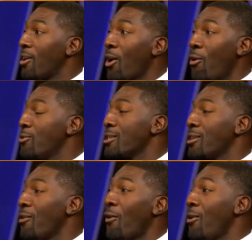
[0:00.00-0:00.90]
coach
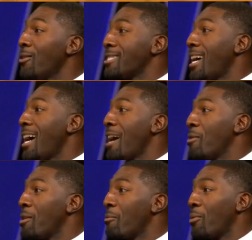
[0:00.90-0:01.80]
of all
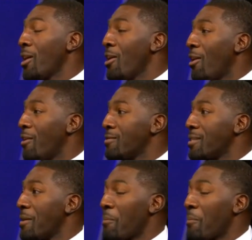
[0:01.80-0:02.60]
time in the playoffs.